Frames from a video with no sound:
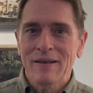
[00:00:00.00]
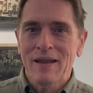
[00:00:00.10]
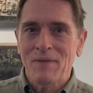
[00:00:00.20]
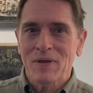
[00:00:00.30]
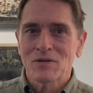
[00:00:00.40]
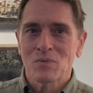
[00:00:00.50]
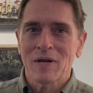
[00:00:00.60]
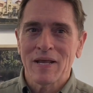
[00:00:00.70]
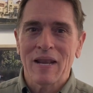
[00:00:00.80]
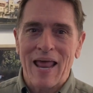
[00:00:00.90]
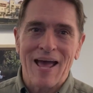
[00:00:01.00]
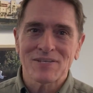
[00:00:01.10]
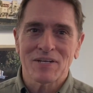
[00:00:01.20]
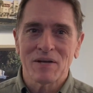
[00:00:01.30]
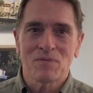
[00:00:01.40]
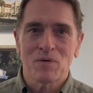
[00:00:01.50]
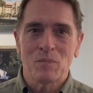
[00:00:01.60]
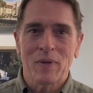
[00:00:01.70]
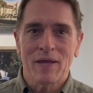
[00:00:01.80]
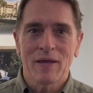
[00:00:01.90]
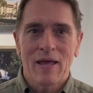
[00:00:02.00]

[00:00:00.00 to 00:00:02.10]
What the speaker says: nothing's really lasting for me.